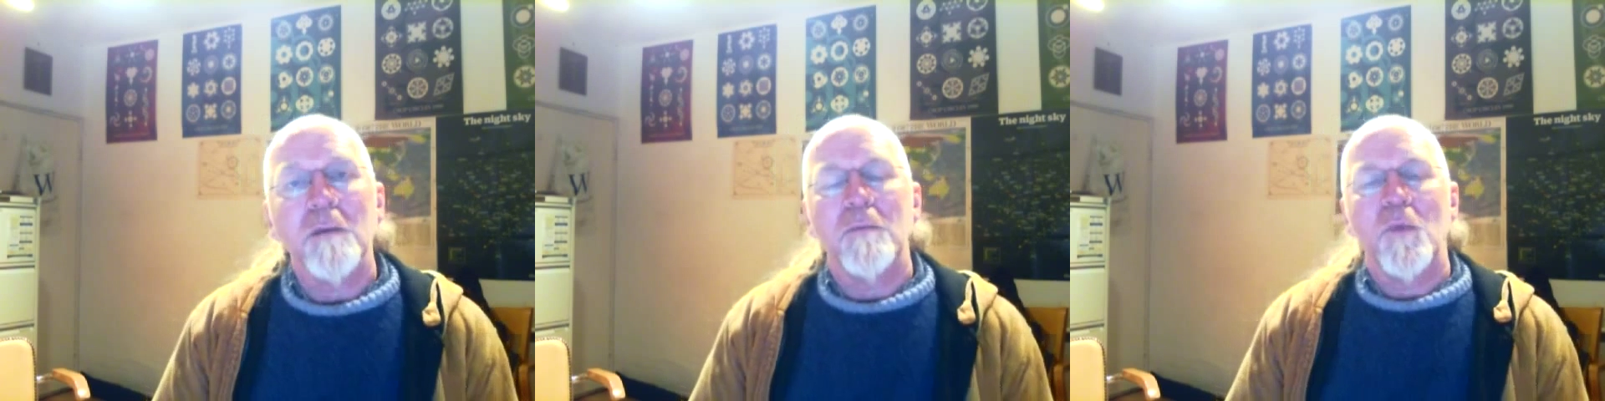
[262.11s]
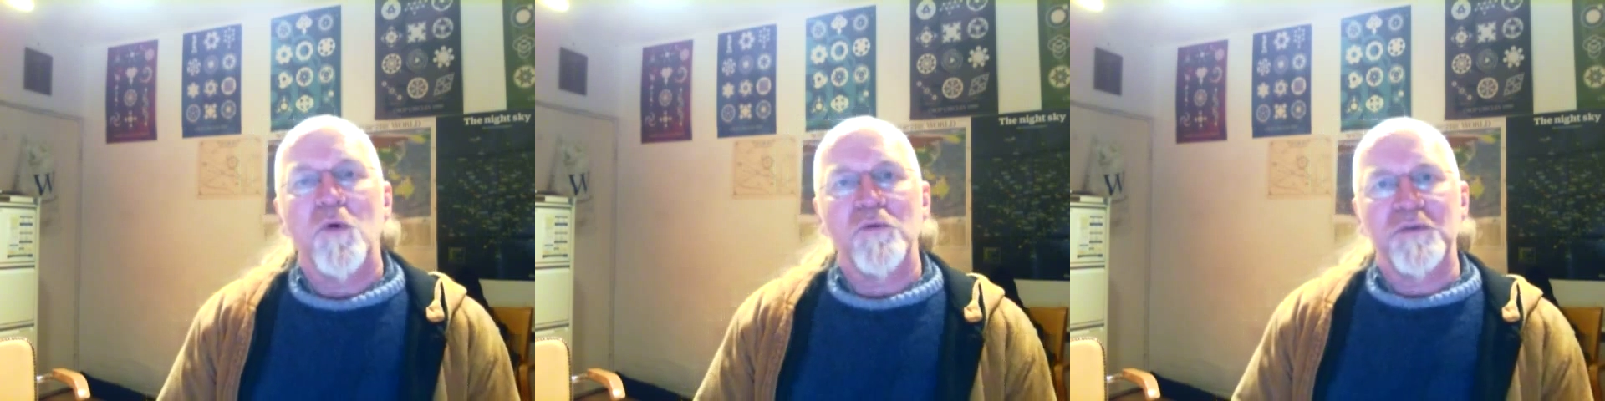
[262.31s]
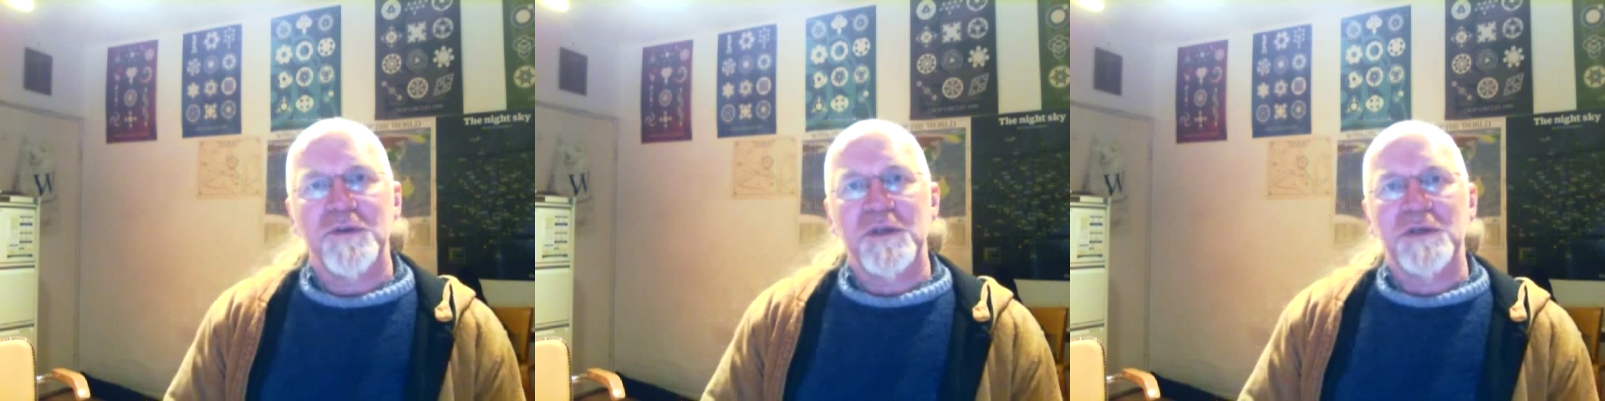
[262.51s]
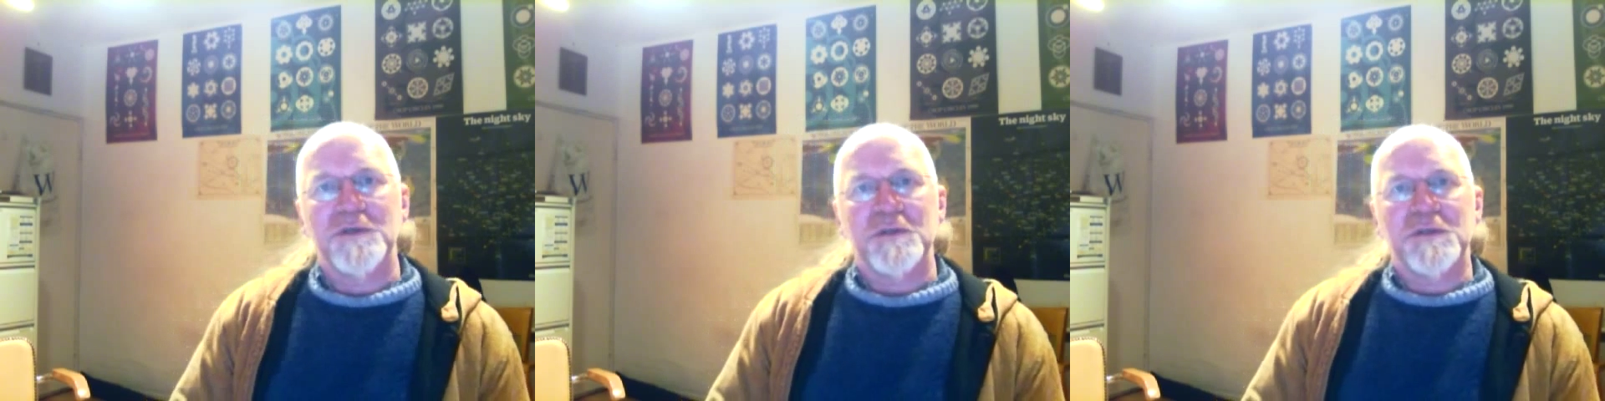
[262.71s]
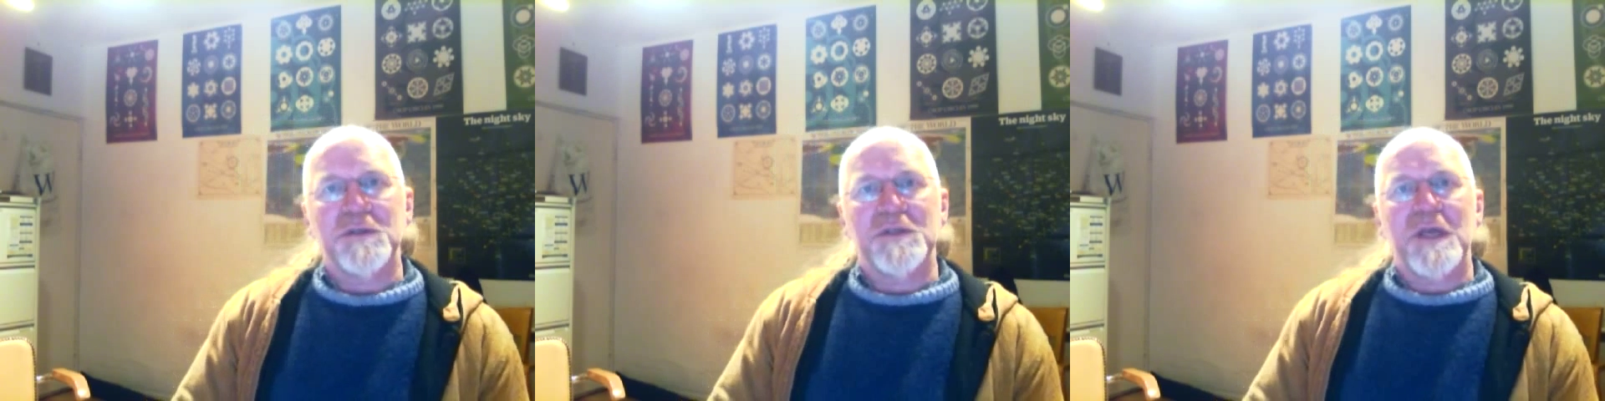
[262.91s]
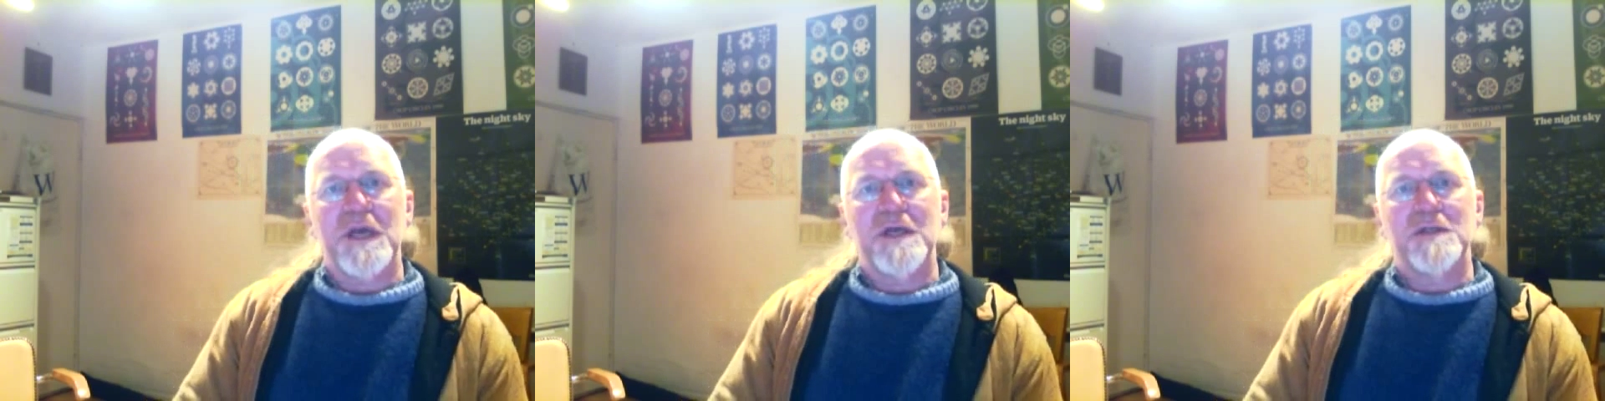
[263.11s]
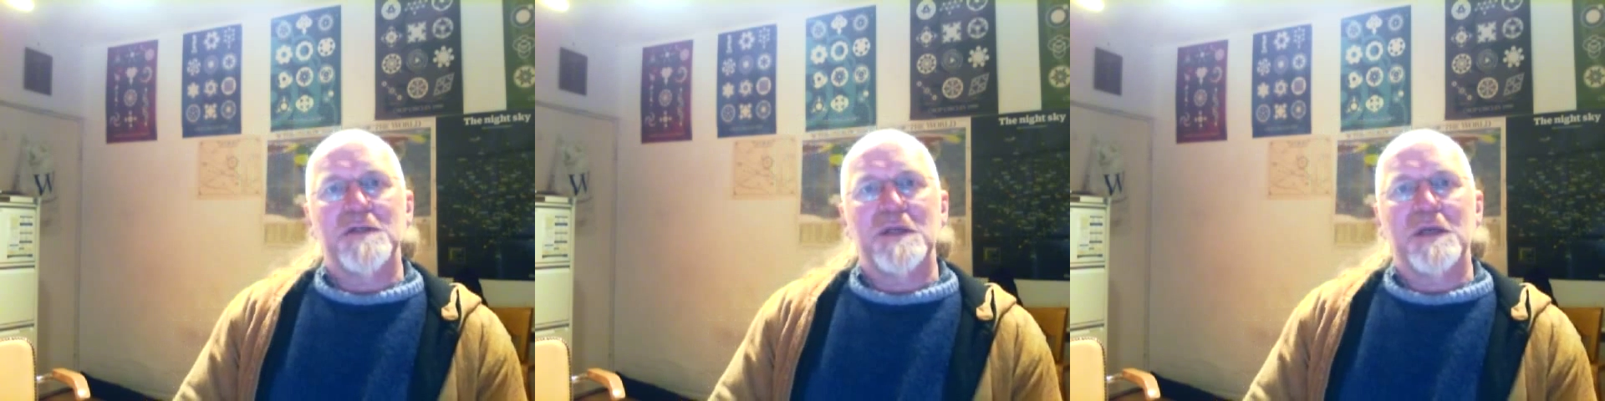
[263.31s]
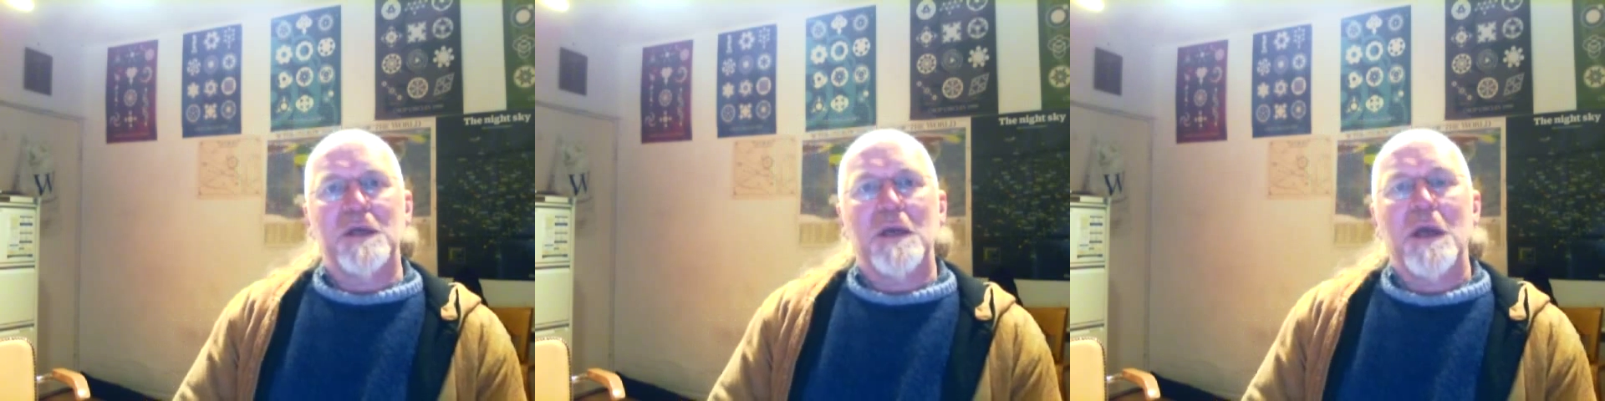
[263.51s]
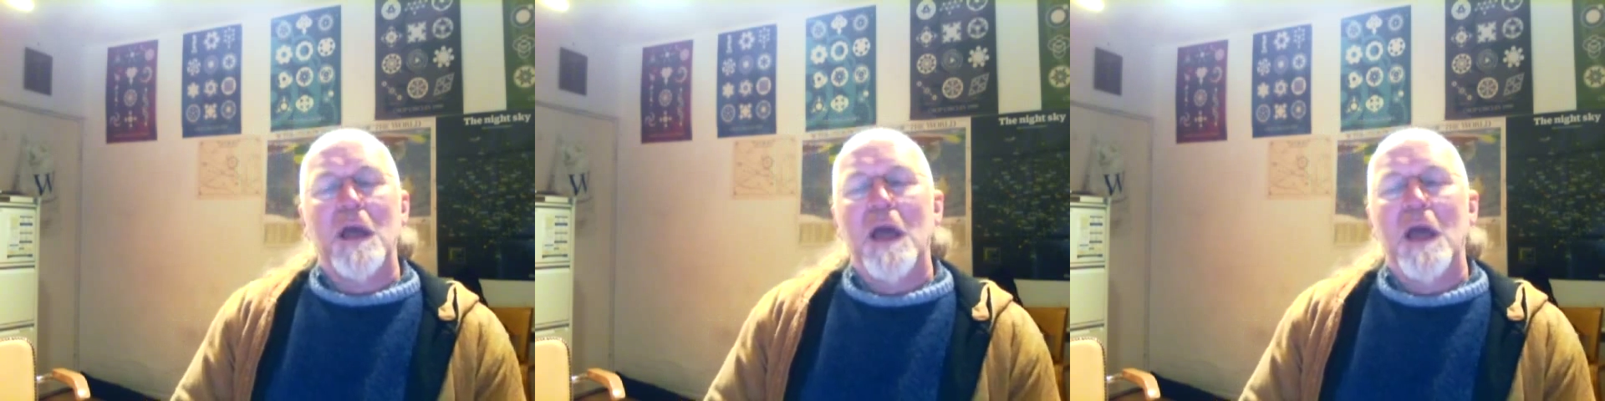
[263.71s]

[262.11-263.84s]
more than understanding.